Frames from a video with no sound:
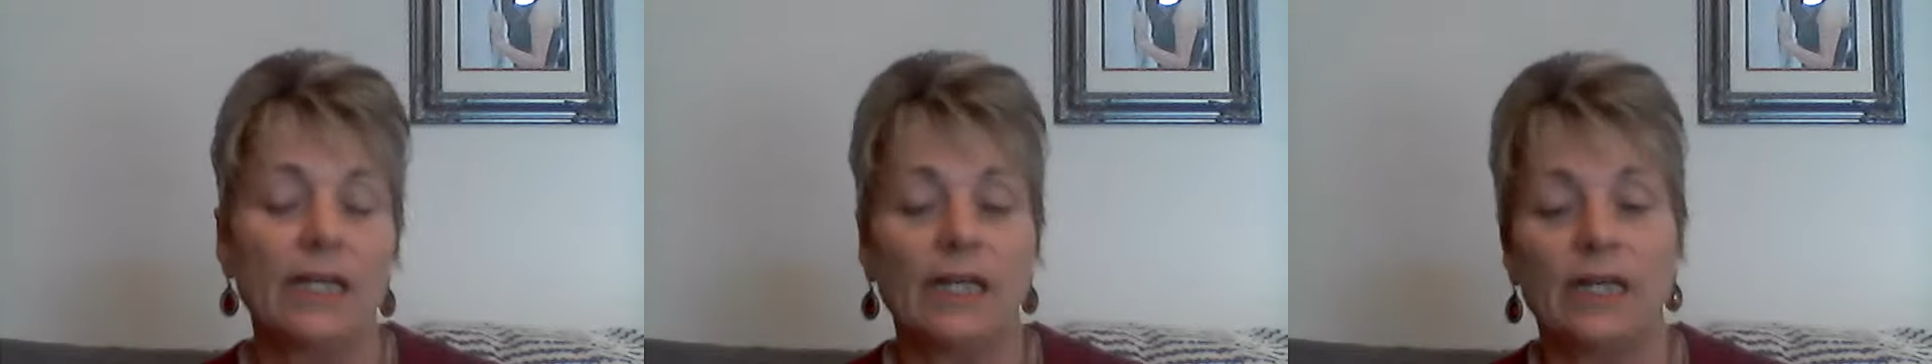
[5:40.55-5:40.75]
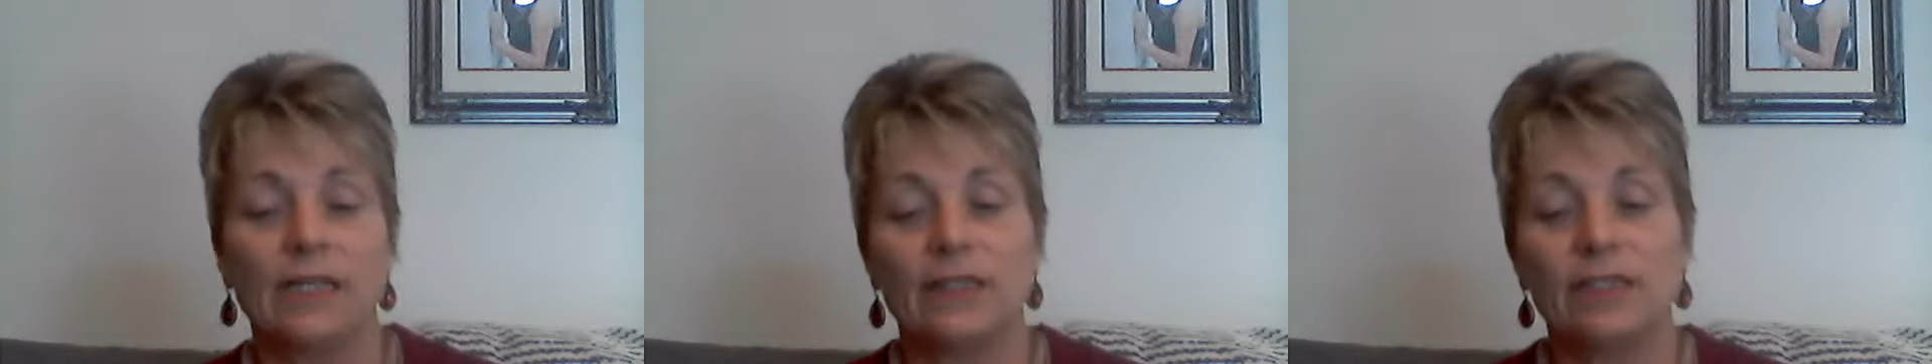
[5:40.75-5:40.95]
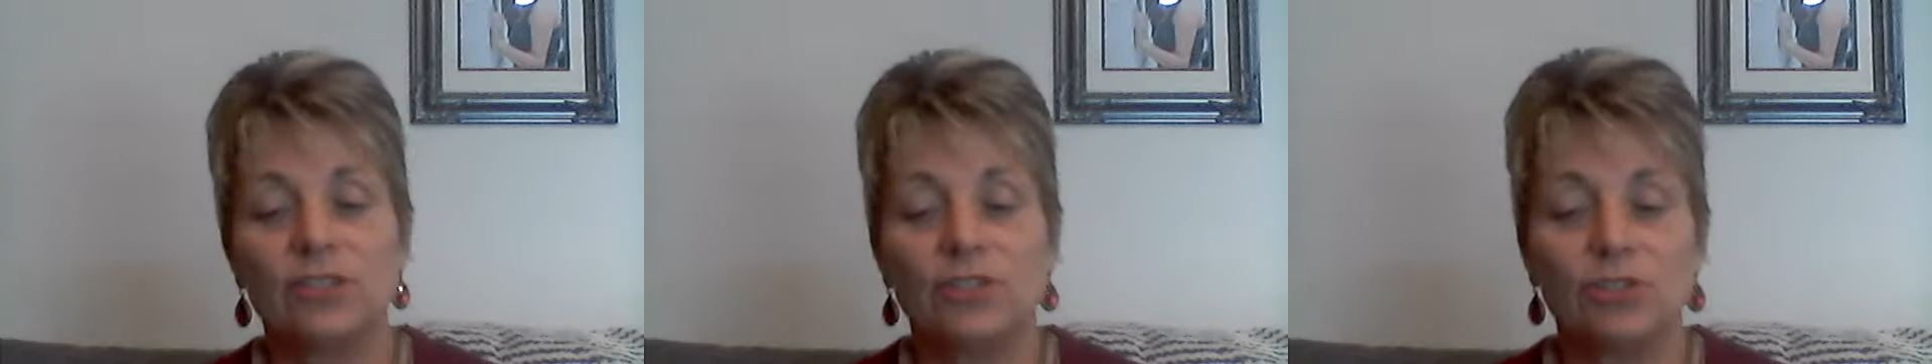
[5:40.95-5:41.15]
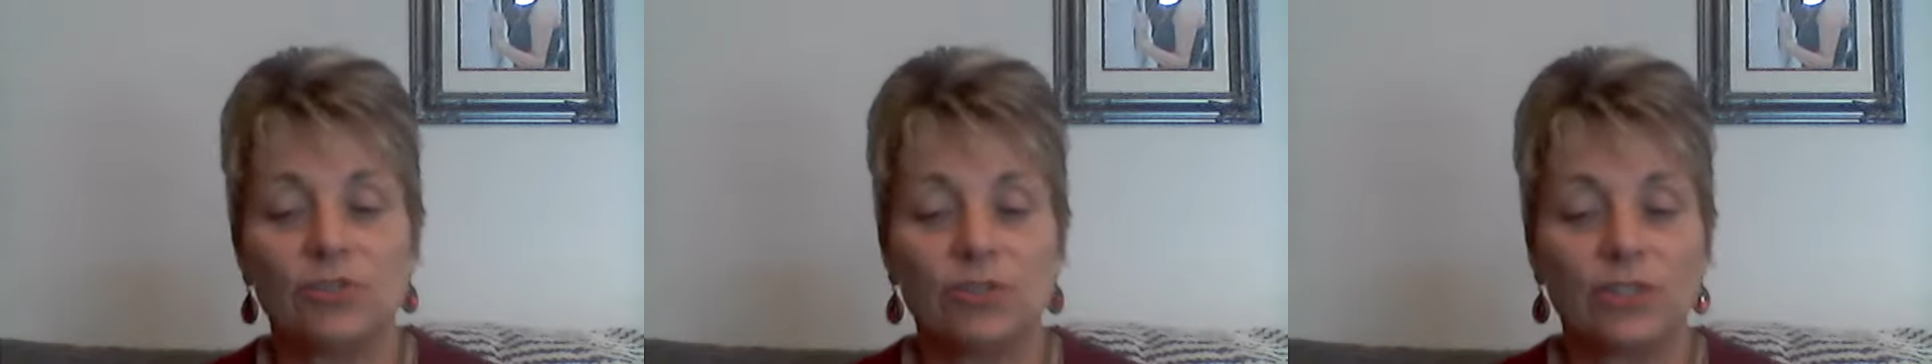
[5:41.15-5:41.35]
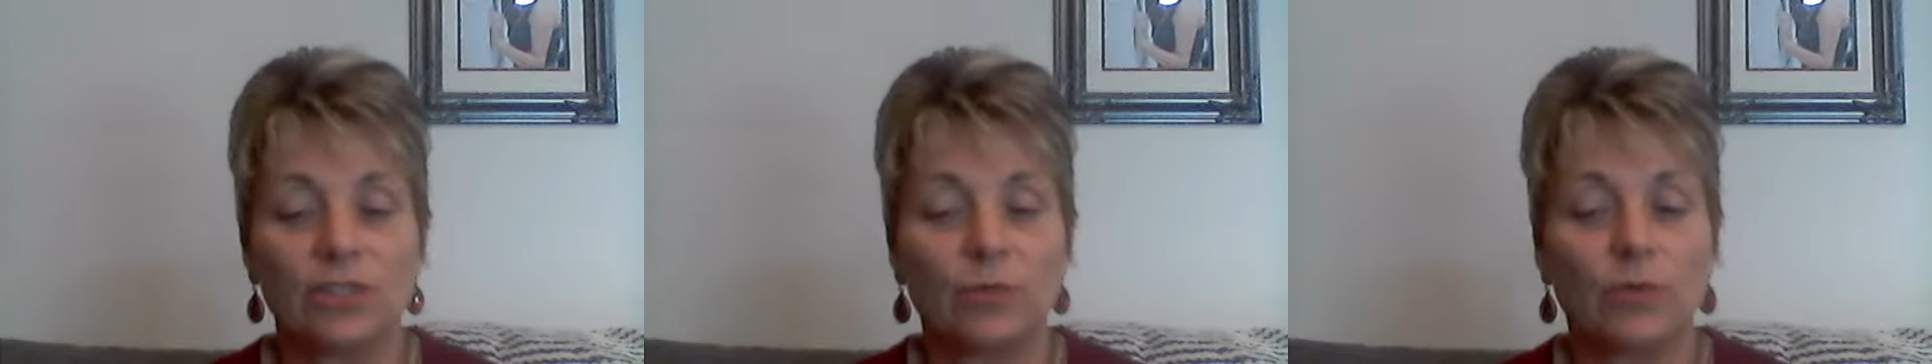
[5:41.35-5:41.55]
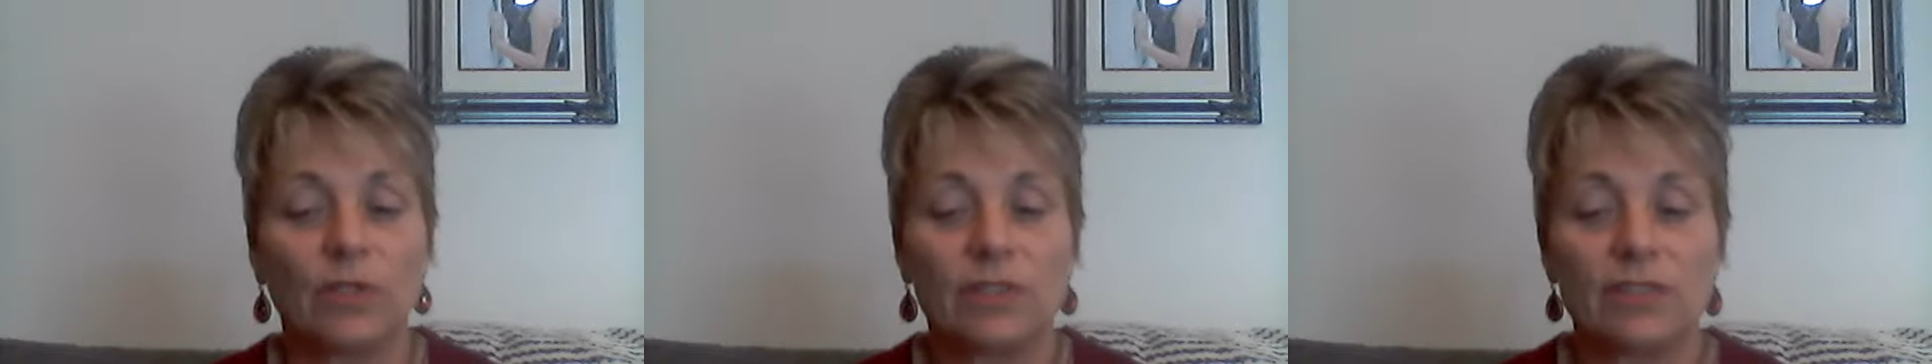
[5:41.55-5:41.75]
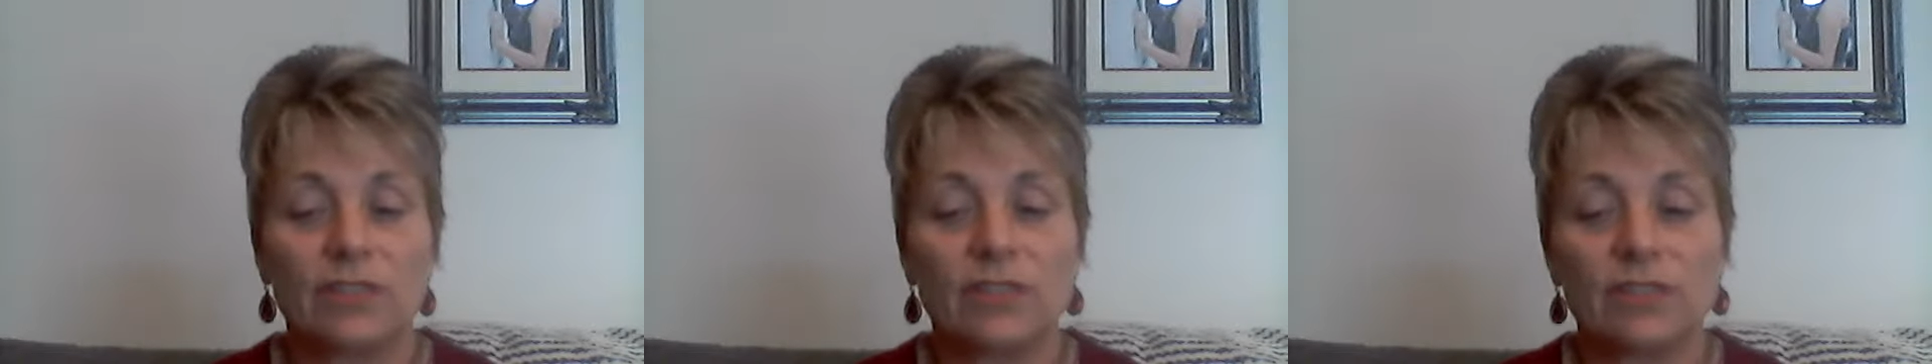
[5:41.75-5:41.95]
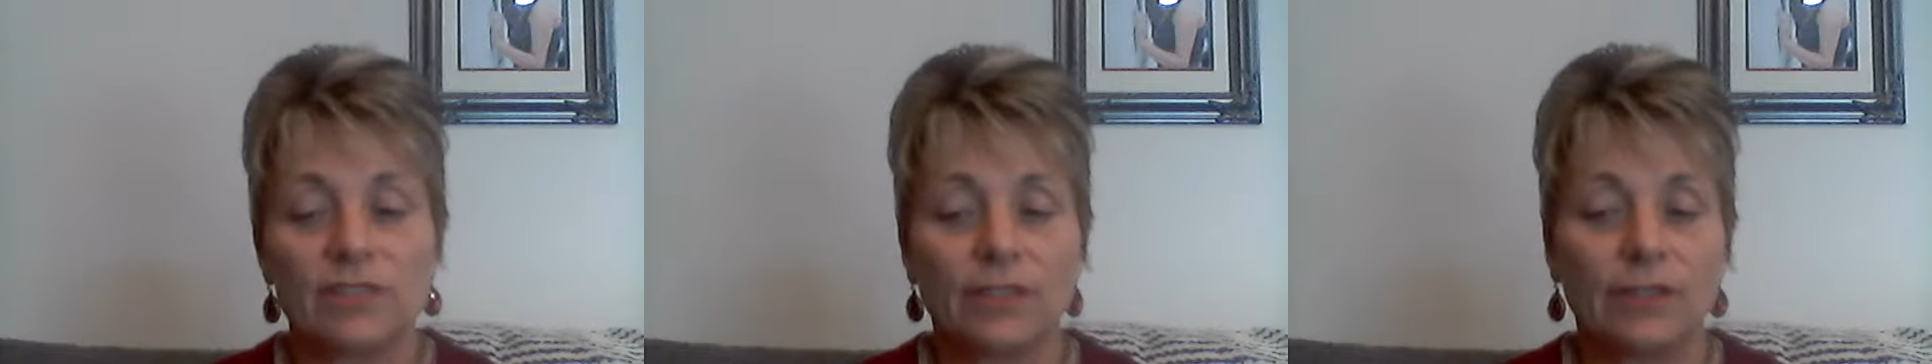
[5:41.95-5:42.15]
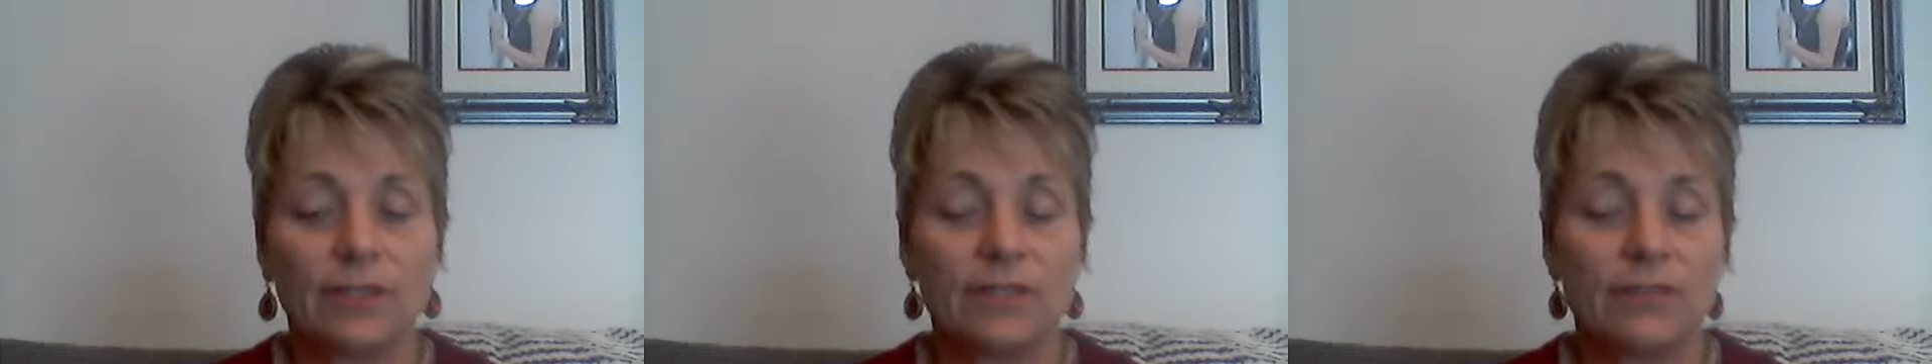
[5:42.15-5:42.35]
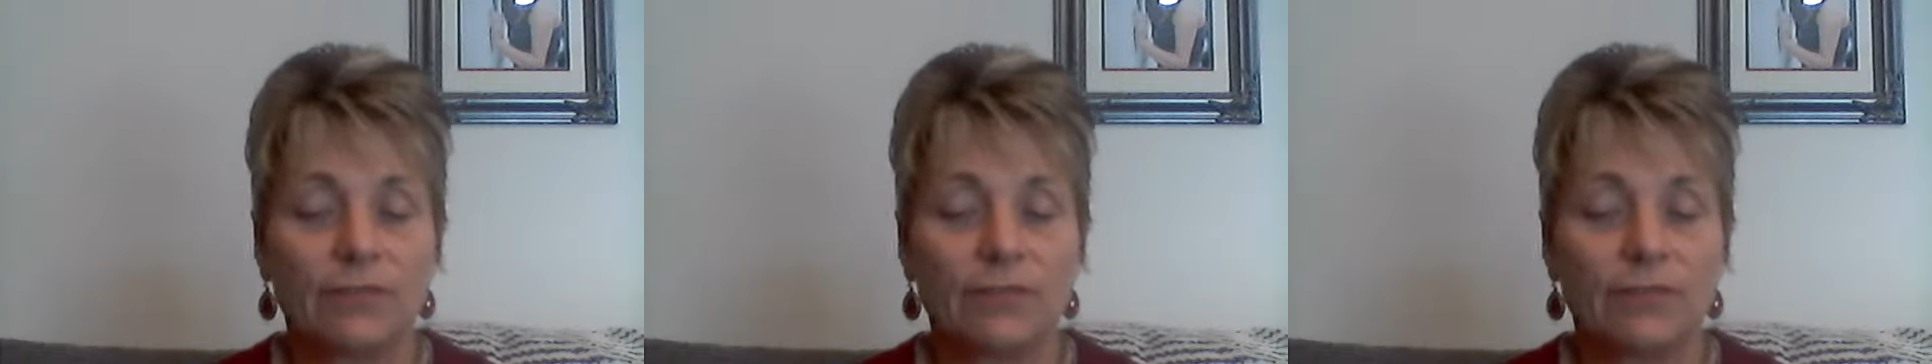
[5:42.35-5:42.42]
and this usually works in a series